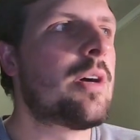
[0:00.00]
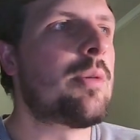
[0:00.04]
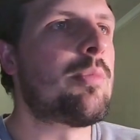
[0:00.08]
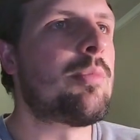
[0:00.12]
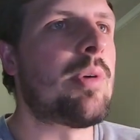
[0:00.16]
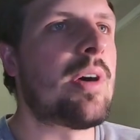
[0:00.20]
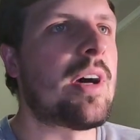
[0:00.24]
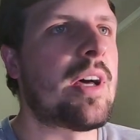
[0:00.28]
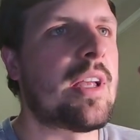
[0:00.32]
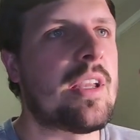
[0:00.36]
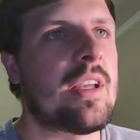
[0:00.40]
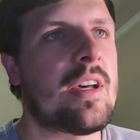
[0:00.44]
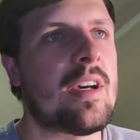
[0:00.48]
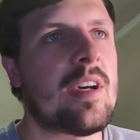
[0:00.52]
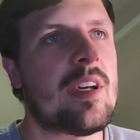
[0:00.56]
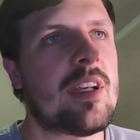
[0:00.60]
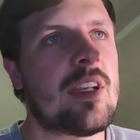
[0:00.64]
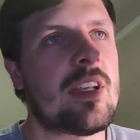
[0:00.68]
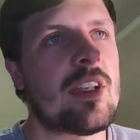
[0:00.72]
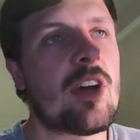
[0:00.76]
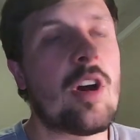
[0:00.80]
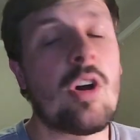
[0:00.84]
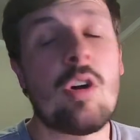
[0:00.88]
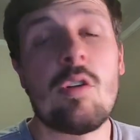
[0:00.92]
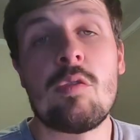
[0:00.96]
But
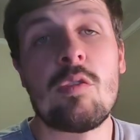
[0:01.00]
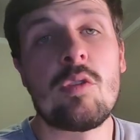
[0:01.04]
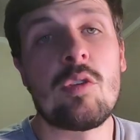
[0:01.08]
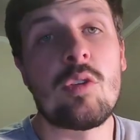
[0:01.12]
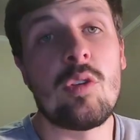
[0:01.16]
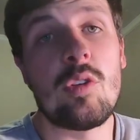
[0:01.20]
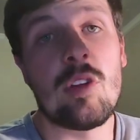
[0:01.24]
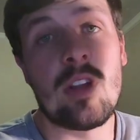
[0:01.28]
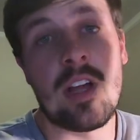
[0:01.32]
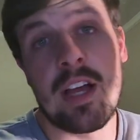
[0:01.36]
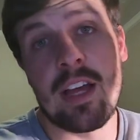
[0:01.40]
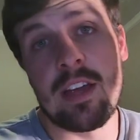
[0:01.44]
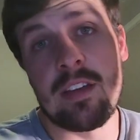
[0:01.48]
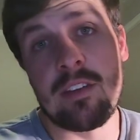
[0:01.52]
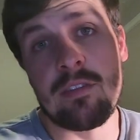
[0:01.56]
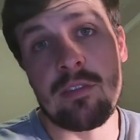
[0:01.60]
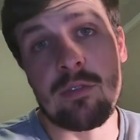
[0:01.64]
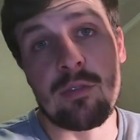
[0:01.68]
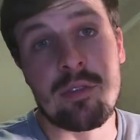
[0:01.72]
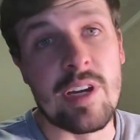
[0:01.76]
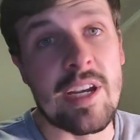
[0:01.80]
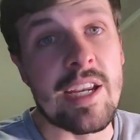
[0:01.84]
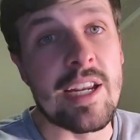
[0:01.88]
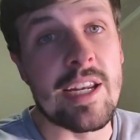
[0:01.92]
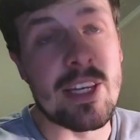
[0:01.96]
uh, overall, I
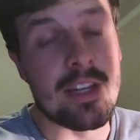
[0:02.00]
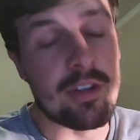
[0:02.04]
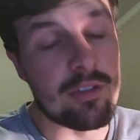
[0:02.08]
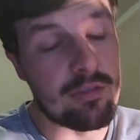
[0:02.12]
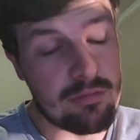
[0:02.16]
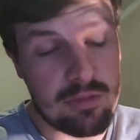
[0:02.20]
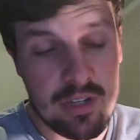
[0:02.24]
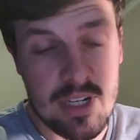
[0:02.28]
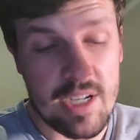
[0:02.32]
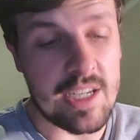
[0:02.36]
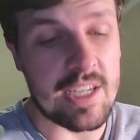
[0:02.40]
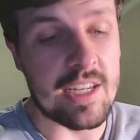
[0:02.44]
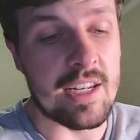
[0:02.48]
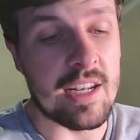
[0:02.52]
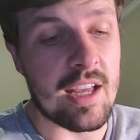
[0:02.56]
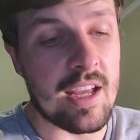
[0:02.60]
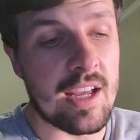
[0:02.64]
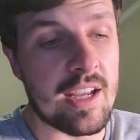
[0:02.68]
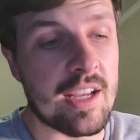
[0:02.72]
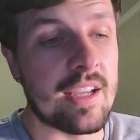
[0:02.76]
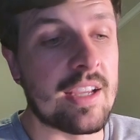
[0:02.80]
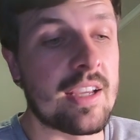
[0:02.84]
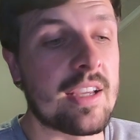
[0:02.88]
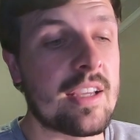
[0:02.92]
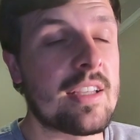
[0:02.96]
really really
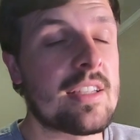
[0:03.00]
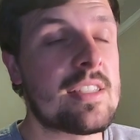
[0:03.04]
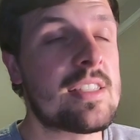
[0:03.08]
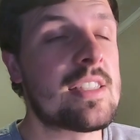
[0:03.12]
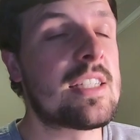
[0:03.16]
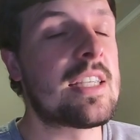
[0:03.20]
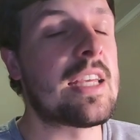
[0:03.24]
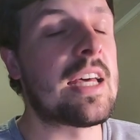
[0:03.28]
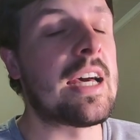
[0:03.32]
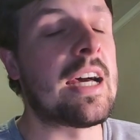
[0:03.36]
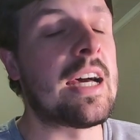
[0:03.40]
like it.